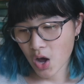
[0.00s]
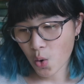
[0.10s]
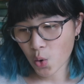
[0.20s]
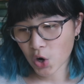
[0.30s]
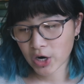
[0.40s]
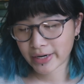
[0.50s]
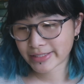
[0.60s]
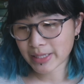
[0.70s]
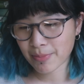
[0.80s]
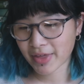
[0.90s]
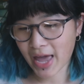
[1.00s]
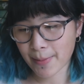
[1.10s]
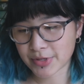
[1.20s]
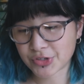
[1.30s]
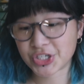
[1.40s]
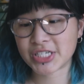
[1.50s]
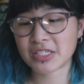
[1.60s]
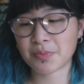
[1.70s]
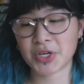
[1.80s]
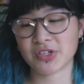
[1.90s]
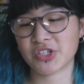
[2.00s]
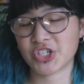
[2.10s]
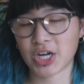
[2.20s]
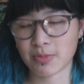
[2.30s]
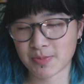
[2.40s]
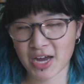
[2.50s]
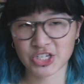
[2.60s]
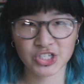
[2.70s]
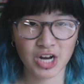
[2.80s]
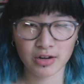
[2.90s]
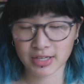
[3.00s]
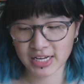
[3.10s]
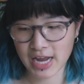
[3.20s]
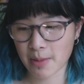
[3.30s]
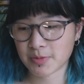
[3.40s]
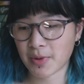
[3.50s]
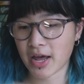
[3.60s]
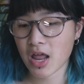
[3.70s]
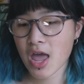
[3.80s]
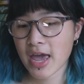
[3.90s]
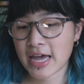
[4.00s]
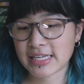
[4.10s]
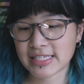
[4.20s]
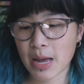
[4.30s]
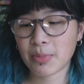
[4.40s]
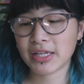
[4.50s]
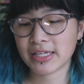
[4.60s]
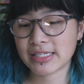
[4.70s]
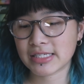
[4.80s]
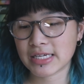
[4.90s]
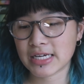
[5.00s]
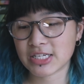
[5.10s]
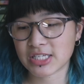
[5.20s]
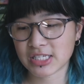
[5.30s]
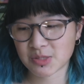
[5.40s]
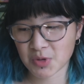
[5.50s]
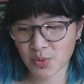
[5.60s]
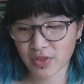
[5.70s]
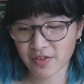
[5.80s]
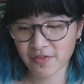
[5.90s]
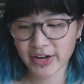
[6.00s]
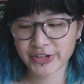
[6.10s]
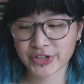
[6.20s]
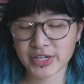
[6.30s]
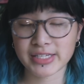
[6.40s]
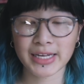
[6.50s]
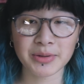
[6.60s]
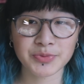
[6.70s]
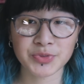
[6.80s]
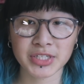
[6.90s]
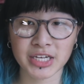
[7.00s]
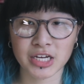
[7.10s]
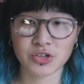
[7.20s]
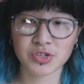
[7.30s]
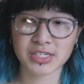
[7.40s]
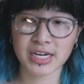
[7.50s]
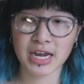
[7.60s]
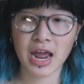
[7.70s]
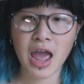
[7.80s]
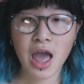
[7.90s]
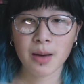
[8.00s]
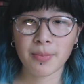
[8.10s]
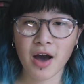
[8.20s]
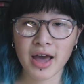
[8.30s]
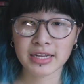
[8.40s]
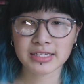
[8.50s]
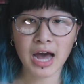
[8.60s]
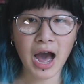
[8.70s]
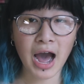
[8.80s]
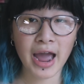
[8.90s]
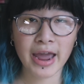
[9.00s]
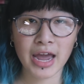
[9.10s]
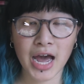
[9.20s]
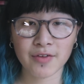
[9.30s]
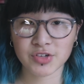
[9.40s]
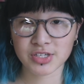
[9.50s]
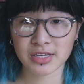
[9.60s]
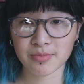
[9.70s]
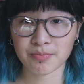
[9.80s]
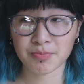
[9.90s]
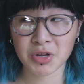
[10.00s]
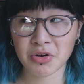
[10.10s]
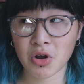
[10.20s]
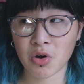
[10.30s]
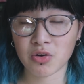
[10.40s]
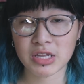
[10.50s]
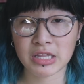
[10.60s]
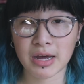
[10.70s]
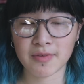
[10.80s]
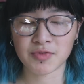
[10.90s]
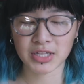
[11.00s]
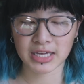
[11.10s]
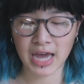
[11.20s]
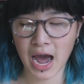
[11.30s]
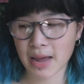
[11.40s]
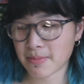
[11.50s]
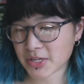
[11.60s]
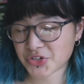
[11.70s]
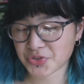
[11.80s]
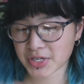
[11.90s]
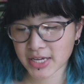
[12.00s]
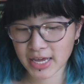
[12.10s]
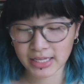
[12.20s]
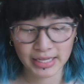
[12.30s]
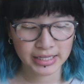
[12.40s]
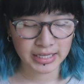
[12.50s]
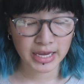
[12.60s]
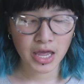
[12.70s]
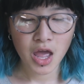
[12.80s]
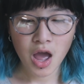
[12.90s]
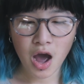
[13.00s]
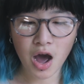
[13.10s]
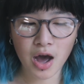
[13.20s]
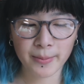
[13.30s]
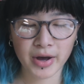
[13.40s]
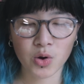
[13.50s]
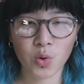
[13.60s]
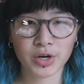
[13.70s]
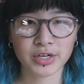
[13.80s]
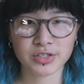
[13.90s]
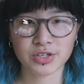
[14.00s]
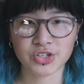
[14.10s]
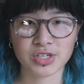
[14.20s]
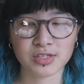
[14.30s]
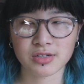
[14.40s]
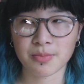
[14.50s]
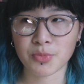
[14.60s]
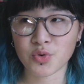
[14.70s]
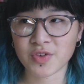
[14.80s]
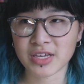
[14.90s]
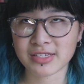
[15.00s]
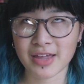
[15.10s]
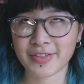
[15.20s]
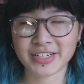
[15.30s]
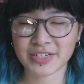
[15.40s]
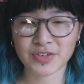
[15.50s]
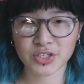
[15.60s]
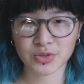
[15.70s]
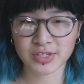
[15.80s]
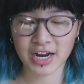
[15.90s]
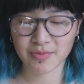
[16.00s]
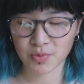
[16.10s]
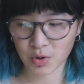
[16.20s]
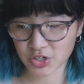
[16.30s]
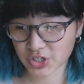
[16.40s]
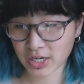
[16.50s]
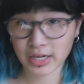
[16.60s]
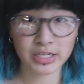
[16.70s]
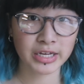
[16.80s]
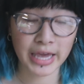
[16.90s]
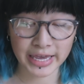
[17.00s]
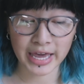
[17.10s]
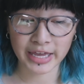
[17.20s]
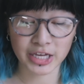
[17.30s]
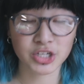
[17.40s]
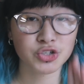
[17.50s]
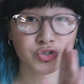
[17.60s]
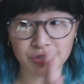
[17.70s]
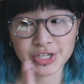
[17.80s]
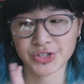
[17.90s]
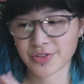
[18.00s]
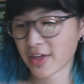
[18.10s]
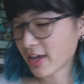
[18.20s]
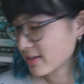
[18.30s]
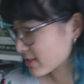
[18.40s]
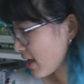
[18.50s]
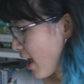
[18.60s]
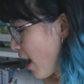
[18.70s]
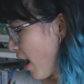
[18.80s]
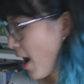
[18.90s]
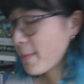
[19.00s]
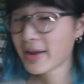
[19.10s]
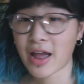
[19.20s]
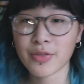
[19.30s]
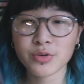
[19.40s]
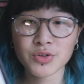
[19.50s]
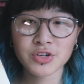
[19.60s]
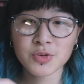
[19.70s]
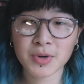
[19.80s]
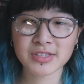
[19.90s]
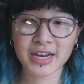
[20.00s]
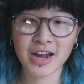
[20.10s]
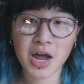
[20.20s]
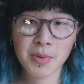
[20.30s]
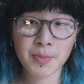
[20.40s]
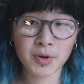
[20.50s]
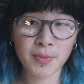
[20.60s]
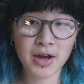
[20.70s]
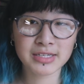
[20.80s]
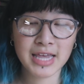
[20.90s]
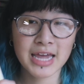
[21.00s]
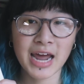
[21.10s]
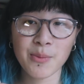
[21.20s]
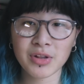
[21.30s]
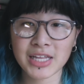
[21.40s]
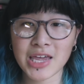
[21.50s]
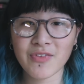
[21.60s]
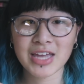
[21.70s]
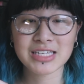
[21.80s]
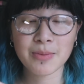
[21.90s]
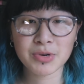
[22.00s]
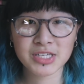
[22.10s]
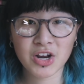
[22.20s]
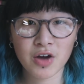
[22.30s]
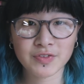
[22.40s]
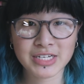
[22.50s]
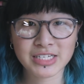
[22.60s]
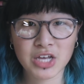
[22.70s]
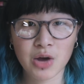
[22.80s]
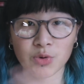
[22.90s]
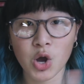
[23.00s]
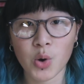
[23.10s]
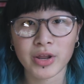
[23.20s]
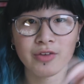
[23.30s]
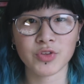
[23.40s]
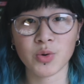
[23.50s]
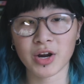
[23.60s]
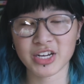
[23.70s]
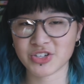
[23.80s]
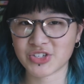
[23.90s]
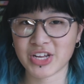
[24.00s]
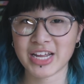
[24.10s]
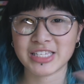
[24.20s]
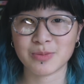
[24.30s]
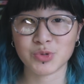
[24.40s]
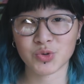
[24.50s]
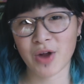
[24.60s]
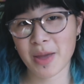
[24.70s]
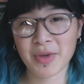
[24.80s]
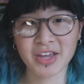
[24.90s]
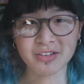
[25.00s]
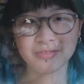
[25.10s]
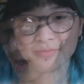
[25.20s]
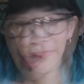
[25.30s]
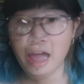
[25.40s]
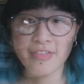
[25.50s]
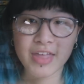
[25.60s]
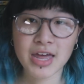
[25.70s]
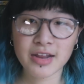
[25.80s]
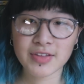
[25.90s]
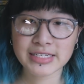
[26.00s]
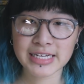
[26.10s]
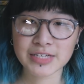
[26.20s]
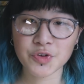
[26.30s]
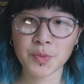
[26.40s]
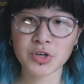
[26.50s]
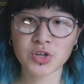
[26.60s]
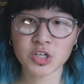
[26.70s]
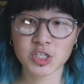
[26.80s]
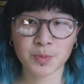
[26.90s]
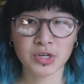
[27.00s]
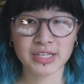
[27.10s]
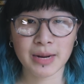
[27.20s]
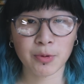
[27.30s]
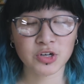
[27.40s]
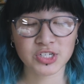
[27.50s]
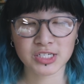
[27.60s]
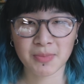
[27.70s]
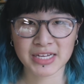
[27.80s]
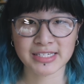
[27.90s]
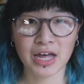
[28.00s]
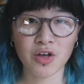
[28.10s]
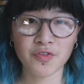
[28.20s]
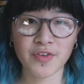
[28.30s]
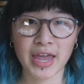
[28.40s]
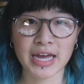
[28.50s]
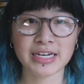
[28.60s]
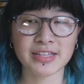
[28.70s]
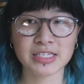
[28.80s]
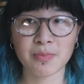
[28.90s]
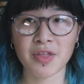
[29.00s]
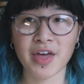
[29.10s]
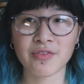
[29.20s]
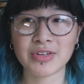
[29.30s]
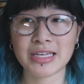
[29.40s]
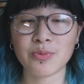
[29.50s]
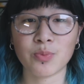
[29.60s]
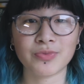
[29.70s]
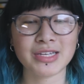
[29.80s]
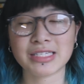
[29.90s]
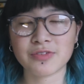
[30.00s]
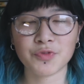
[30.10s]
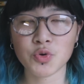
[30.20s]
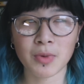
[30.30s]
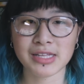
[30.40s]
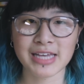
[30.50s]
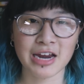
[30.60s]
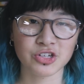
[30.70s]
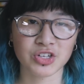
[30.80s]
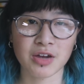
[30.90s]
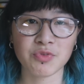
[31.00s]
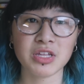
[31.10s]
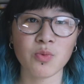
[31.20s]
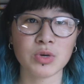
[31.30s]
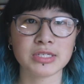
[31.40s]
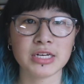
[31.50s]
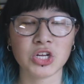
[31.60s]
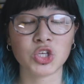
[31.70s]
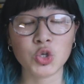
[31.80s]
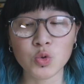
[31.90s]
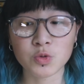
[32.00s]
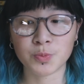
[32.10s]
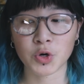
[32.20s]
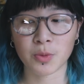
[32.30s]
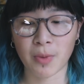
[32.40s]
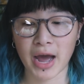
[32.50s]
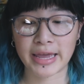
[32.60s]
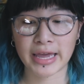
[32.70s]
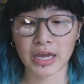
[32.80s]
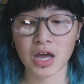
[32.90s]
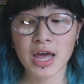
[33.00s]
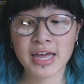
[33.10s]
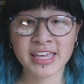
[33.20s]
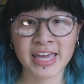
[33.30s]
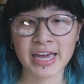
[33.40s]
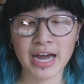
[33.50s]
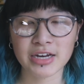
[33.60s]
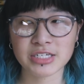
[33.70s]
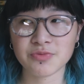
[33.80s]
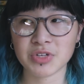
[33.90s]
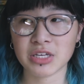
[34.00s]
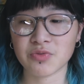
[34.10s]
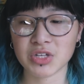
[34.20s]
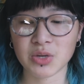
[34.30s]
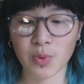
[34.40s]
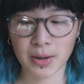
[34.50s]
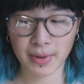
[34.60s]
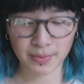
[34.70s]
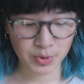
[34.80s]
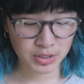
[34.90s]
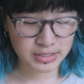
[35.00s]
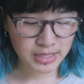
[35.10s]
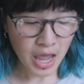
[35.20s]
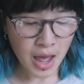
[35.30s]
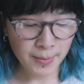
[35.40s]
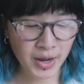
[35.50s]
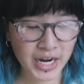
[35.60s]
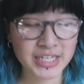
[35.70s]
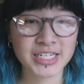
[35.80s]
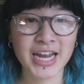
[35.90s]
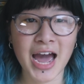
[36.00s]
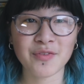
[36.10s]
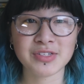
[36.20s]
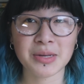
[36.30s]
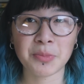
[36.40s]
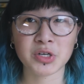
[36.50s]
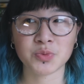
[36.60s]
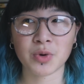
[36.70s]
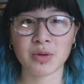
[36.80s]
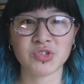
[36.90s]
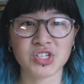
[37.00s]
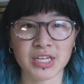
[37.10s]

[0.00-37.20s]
Or something happens, or she disappears and she comes back. She's not kidnapped, but it says Emily Lindsey doesn't speak when they find her. It sounds really interesting, but I have just been in really high mystery kick lately, according to just movies and the TV shows that I've been watching, aka Stranger Things. But yeah, those are the 2 books that I got in my book box, and I will leave a 10% off discount code if you are interested in subscribing. And then these next few books are just books that I purchased myself, and this few months actually, I really wasn't in a huge book buying kick. I didn't really want to buy books, but I did have some books where I was just